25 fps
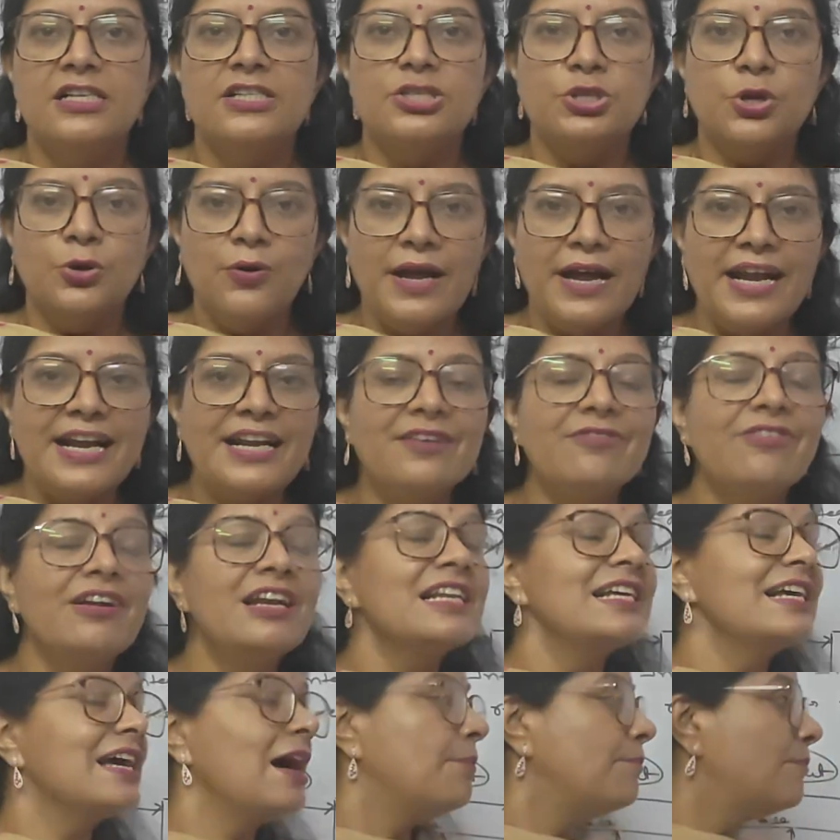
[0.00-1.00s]
So it
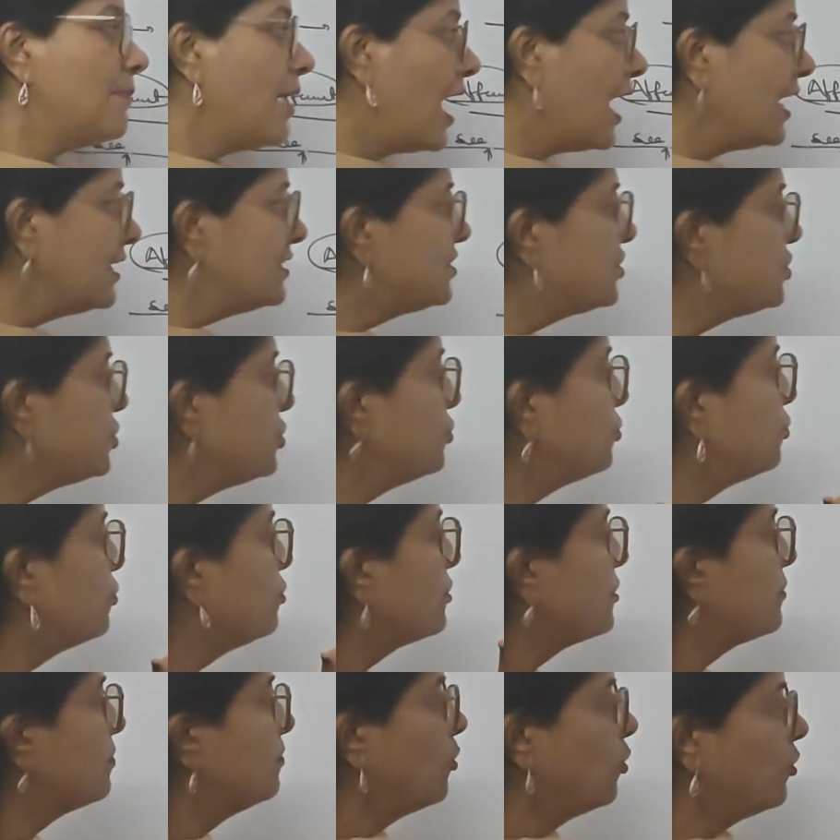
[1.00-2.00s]
will command
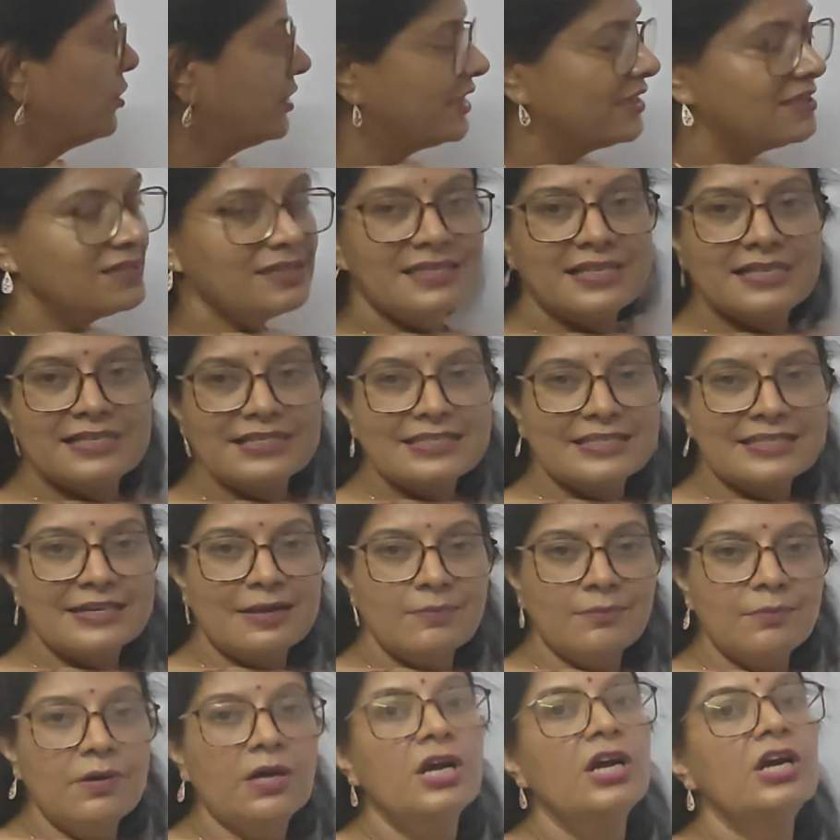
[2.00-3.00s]
your motor
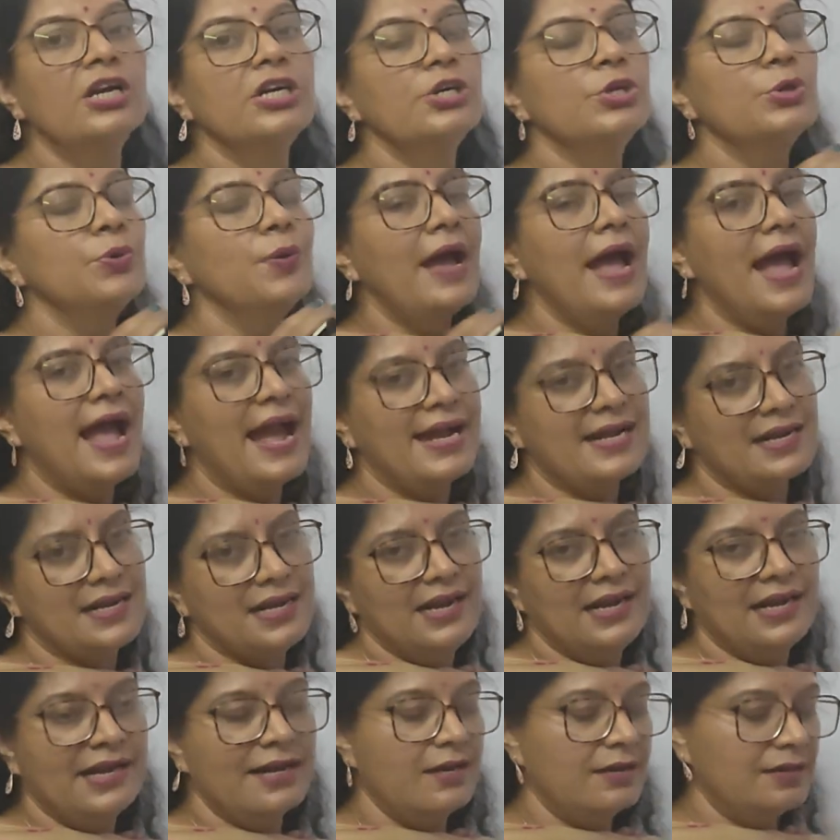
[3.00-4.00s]
system to act
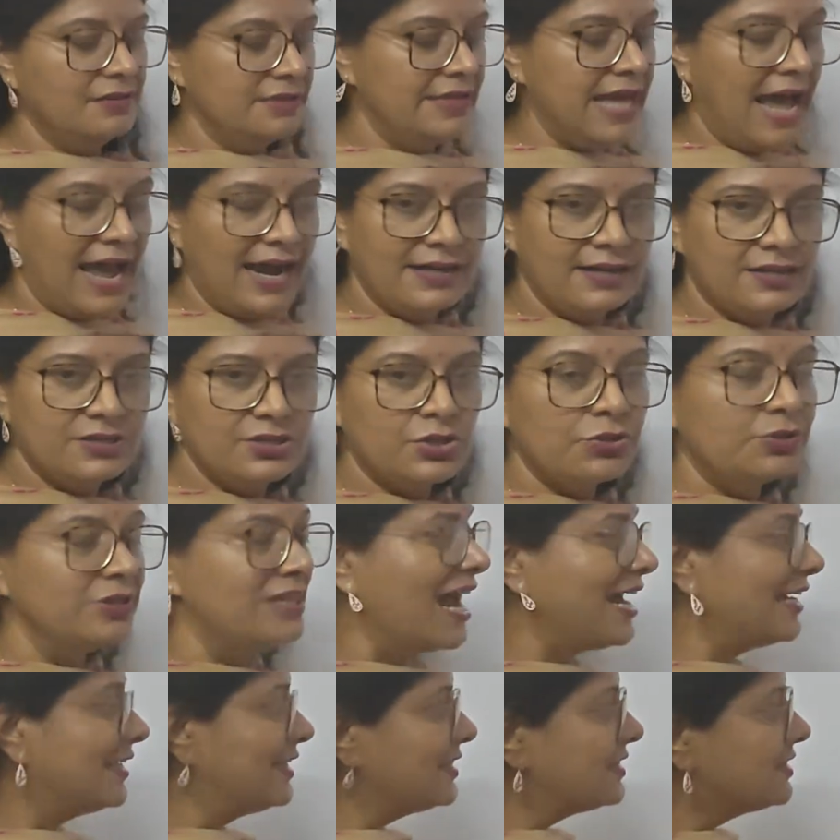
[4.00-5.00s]
like that. So
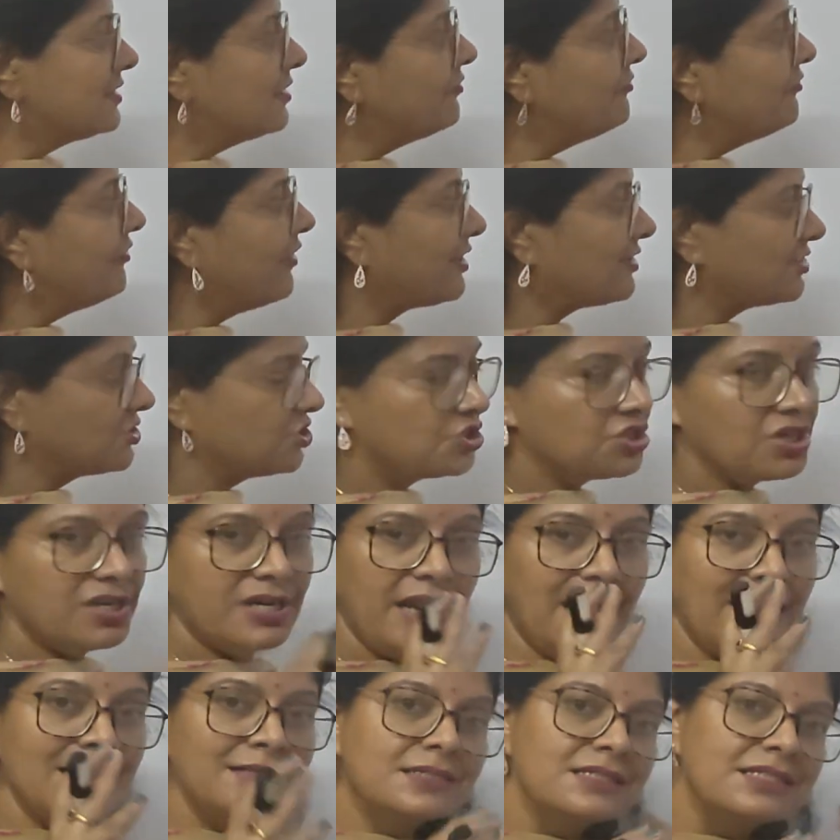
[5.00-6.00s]
that is the
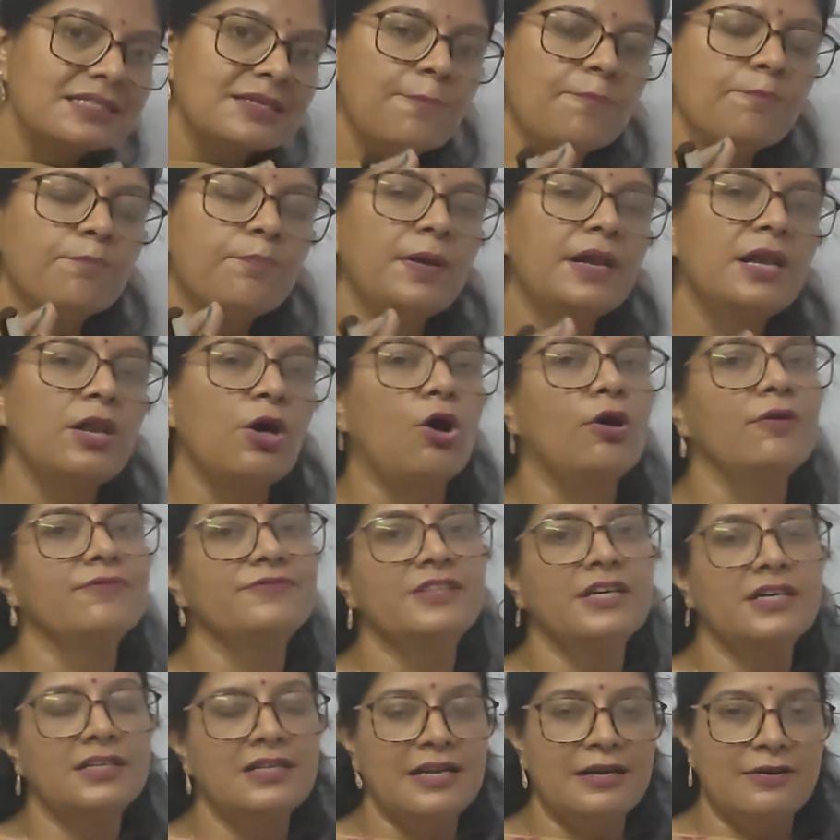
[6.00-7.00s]
function in simple
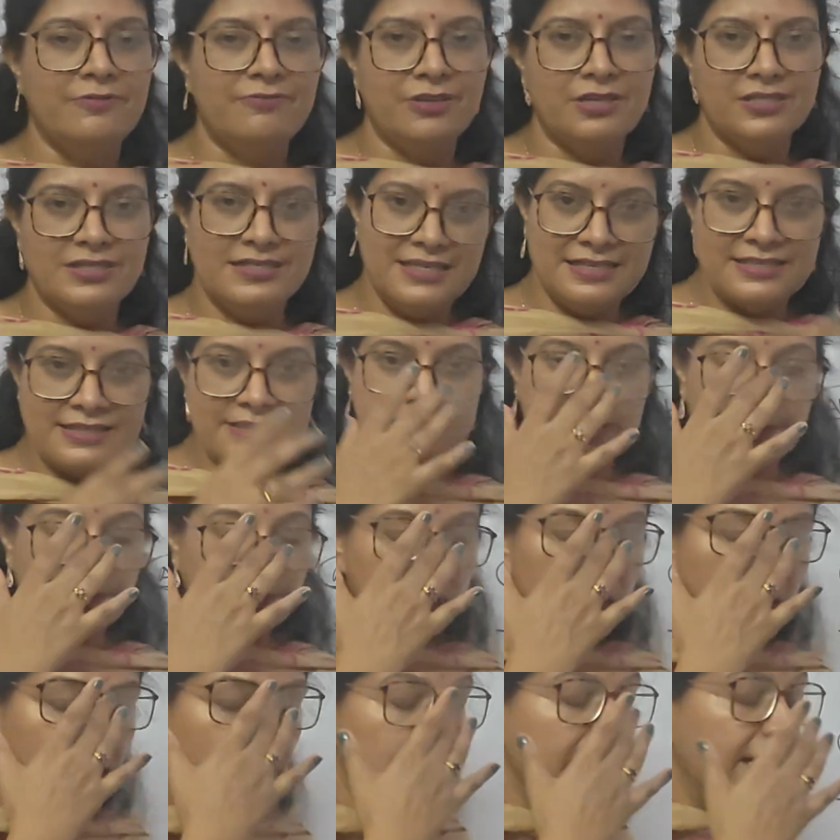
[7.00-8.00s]
of the nervous system.
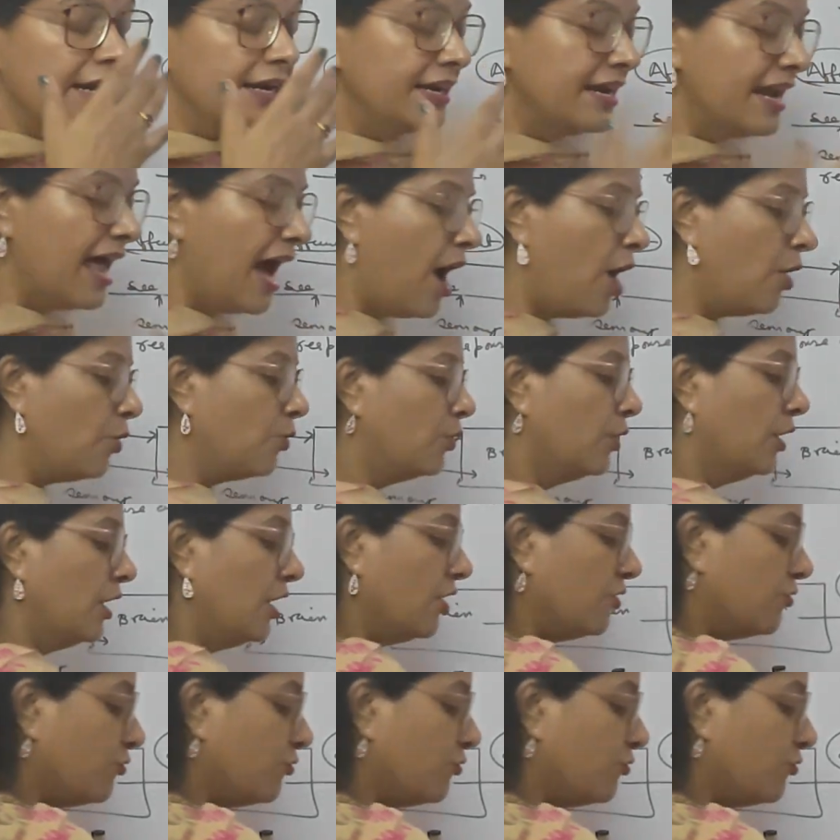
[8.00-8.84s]
Now